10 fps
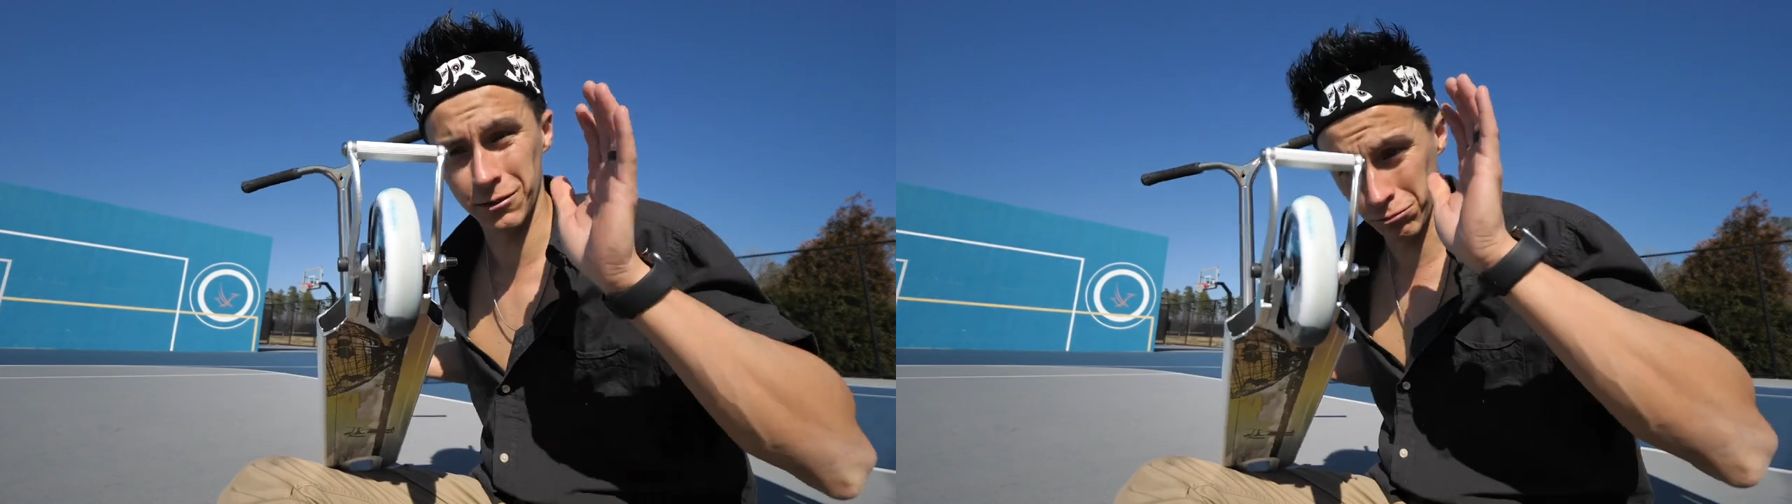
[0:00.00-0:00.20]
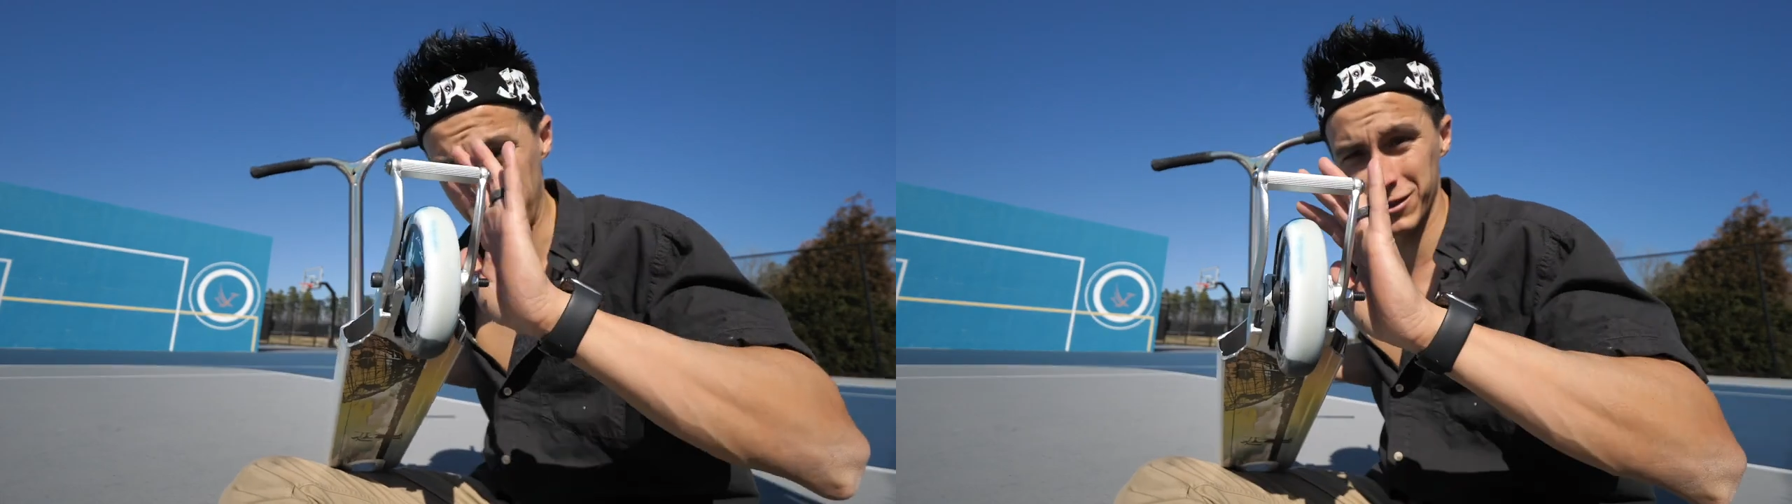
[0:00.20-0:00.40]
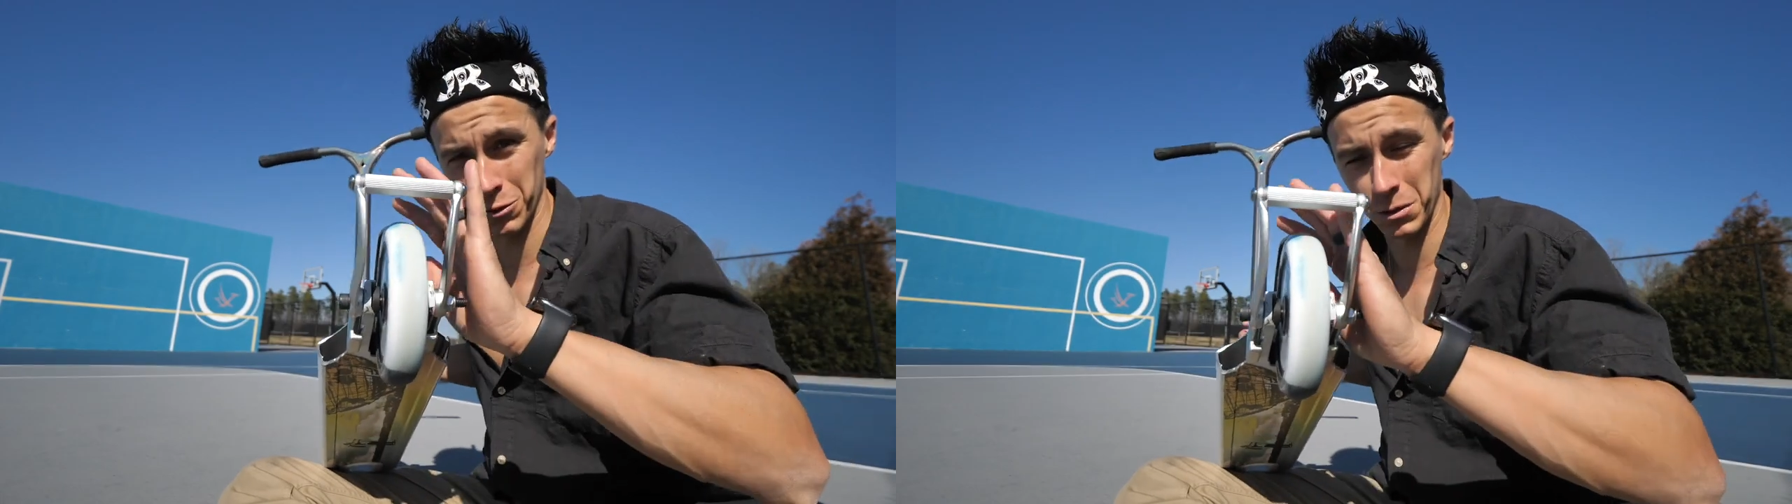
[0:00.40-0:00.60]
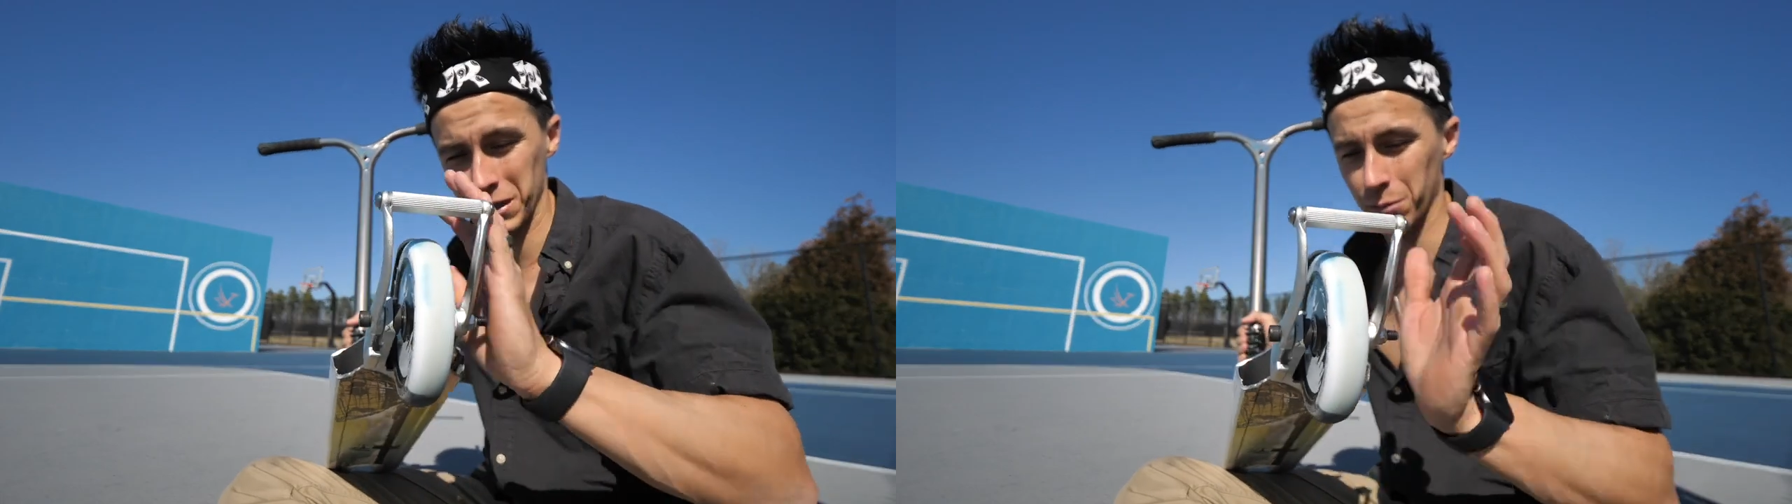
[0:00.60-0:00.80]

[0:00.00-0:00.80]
a Razor wheelie